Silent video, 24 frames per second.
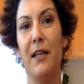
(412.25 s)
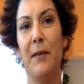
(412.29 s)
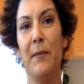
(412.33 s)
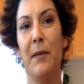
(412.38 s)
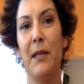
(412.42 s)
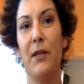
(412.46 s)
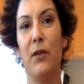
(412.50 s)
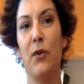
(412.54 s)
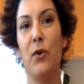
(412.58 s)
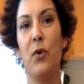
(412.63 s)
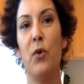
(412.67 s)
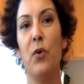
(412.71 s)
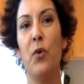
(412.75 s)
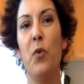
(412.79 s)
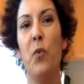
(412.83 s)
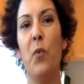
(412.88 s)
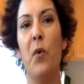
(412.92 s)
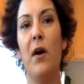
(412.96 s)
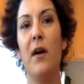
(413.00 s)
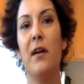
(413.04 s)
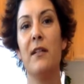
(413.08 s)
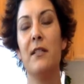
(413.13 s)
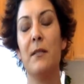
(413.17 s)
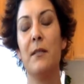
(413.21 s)
I mean, who
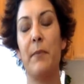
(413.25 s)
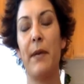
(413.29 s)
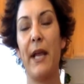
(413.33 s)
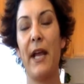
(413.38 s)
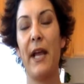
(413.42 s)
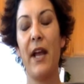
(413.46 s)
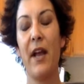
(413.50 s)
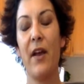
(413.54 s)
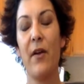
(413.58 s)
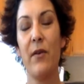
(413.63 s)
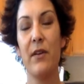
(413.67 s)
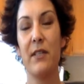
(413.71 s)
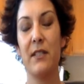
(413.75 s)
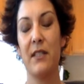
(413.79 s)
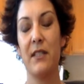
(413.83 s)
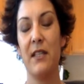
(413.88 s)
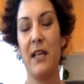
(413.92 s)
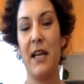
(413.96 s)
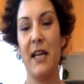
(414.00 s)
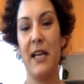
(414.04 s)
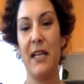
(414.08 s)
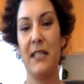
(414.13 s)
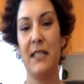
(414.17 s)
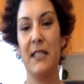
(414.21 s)
wants
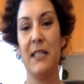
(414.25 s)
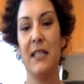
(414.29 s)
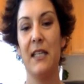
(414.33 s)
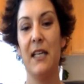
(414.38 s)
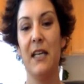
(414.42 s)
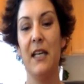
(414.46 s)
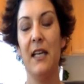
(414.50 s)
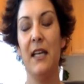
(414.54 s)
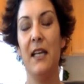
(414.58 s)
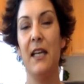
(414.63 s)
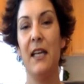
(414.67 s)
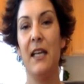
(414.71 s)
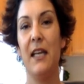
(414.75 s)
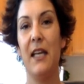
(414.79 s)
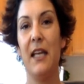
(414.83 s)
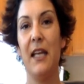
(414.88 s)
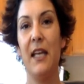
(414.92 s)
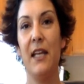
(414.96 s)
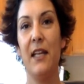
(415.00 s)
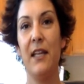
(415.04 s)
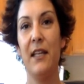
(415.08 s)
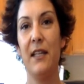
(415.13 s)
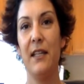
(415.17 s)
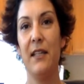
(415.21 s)
parasites
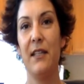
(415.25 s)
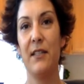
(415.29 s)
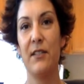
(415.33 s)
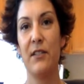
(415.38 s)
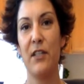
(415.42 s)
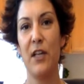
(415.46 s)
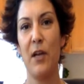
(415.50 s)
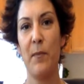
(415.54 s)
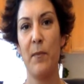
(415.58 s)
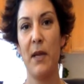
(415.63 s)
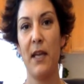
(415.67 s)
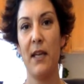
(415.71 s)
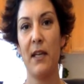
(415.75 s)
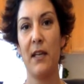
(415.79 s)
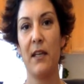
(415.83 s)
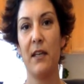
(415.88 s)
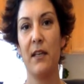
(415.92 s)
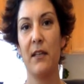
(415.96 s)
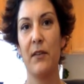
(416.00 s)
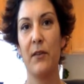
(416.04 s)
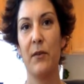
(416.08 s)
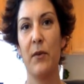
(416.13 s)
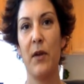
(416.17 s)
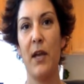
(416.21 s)
in the stomach,
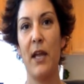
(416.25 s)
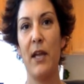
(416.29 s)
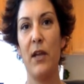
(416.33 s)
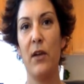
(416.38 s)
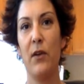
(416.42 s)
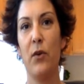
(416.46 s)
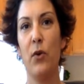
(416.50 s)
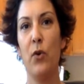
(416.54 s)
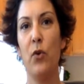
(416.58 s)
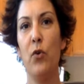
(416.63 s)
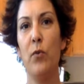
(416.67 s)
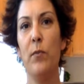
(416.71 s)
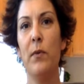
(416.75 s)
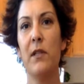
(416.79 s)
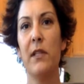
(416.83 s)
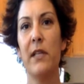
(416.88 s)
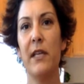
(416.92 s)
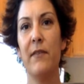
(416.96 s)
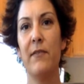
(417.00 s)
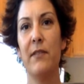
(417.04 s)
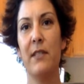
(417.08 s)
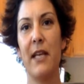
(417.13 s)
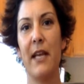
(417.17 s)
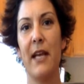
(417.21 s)
right? Who
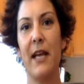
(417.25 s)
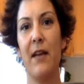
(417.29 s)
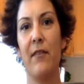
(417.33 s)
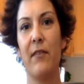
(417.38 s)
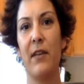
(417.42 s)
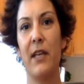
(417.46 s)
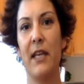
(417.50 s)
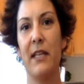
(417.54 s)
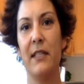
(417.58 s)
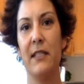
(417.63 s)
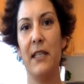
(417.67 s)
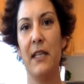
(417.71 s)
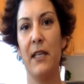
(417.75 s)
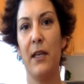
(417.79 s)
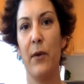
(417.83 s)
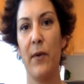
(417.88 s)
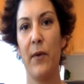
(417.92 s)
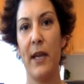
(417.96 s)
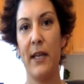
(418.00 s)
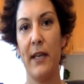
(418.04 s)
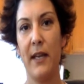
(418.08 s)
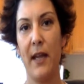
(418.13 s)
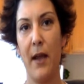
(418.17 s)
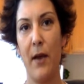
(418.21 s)
believes they have Candida
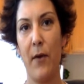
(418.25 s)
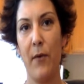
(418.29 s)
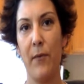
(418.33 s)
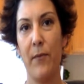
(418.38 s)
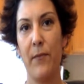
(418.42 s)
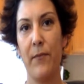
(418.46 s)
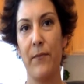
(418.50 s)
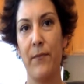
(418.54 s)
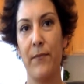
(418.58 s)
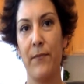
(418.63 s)
right now?